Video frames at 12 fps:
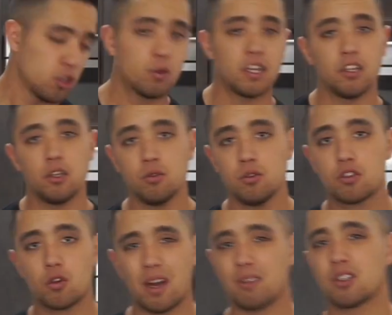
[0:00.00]
You can
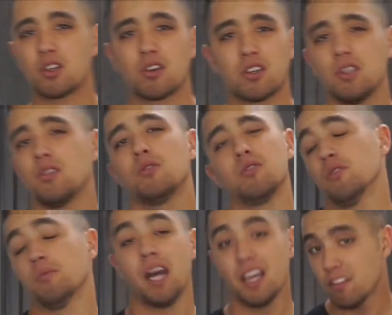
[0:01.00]
use ground
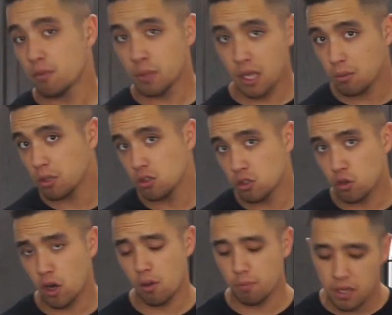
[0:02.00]
turkey. You might even be able to
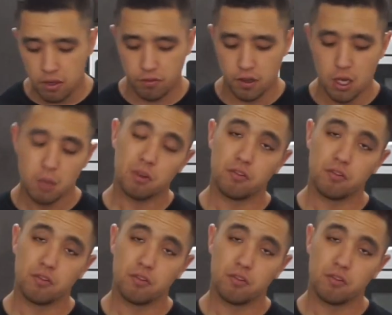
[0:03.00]
use ground beef.